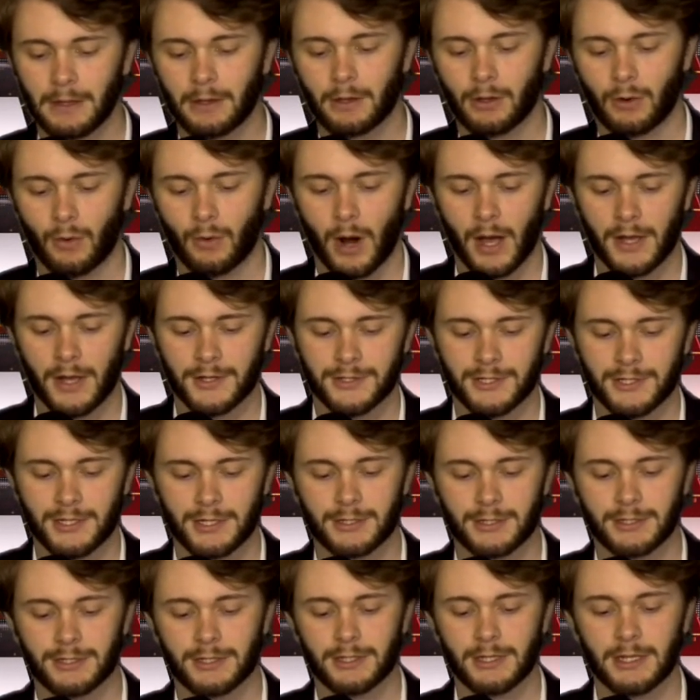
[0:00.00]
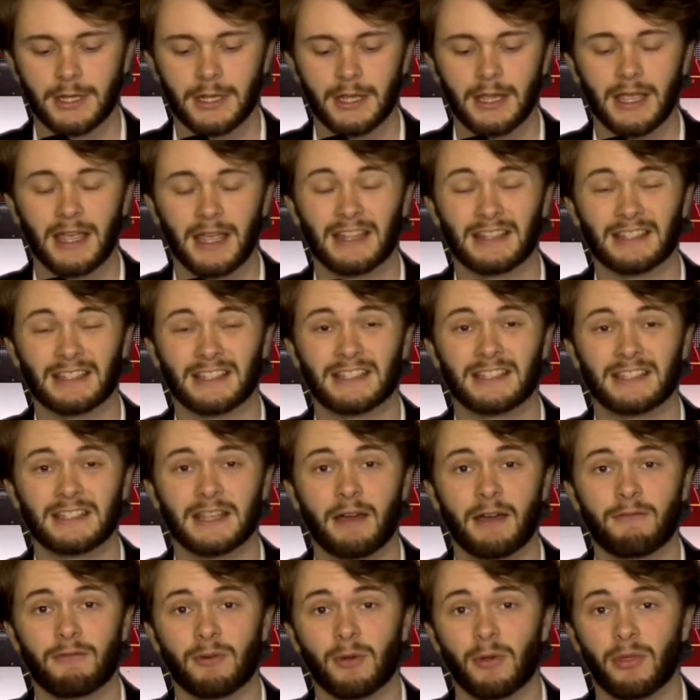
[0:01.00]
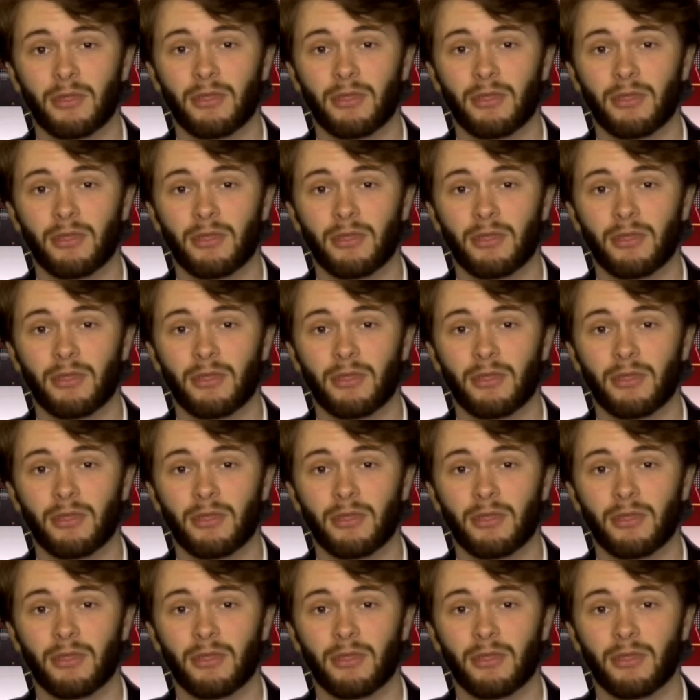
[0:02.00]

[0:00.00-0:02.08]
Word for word: crosses, and several